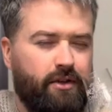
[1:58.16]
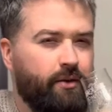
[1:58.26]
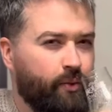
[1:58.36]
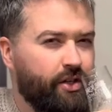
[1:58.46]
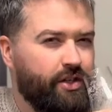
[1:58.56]

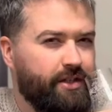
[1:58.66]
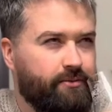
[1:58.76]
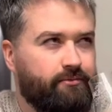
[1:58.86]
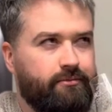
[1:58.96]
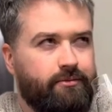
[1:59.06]
Which is
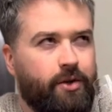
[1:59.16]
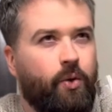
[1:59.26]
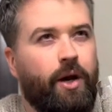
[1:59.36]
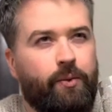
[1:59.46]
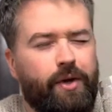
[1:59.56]

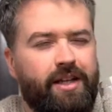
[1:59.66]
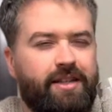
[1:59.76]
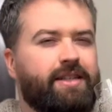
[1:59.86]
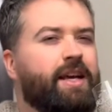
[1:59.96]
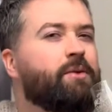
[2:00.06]
quite weird to
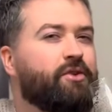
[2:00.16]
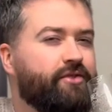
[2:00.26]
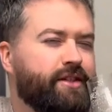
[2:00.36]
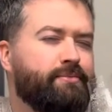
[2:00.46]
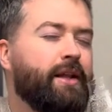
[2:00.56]
say, but if you
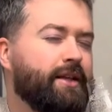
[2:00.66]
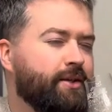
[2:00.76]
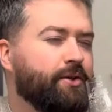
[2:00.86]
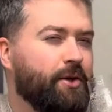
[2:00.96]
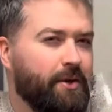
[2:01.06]
smell it, you'll
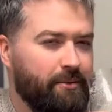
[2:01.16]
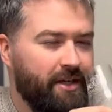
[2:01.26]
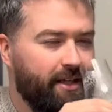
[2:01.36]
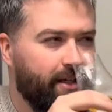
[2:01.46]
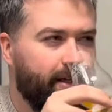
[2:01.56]
know what I mean.